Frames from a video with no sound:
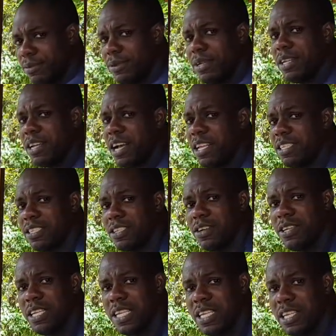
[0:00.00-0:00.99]
We'll
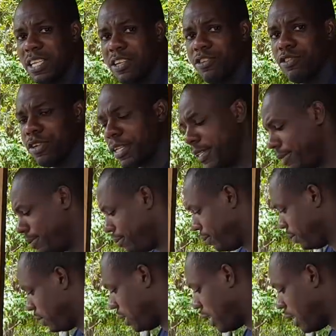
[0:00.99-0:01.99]
also need the
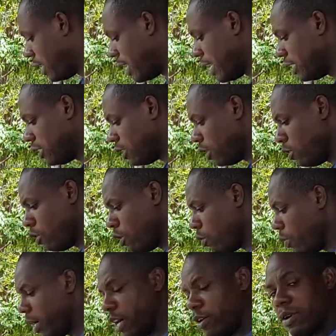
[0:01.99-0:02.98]
drill. Alright, so now
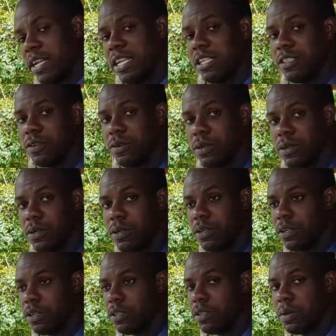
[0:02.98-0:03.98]
we're ready to
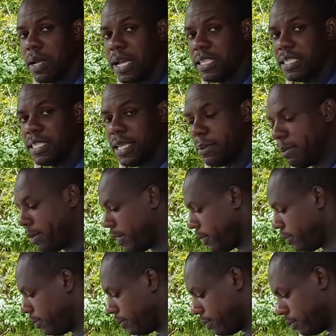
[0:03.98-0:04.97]
assemble.
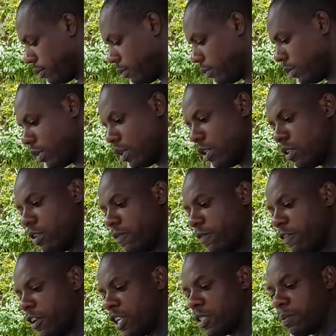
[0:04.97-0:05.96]
The
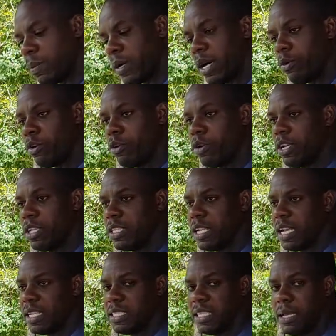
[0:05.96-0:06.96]
first part we're going
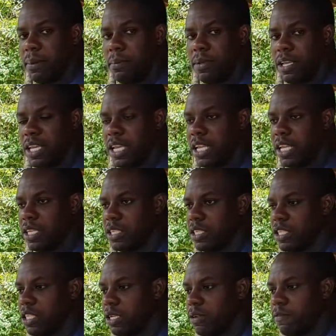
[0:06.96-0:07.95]
to assemble
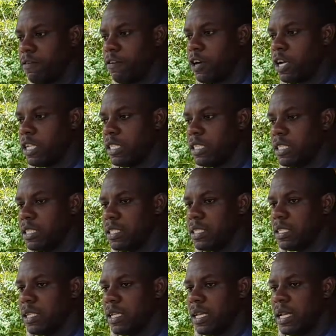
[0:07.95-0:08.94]
is the front
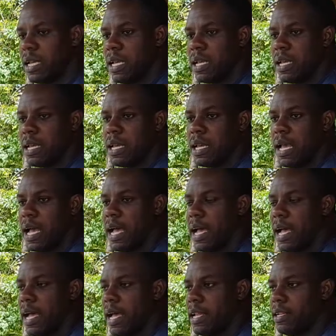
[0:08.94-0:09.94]

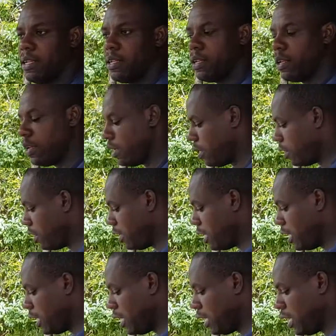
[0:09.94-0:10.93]
and
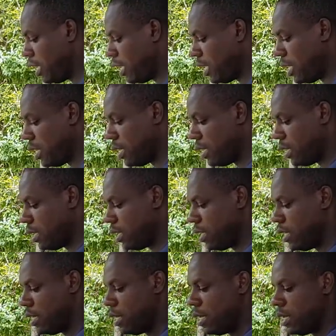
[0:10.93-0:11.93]
the
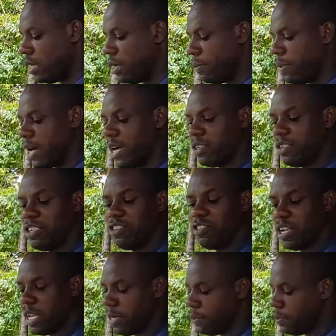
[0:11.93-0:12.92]

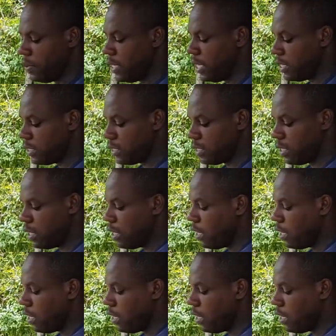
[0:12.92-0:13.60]
partition piece.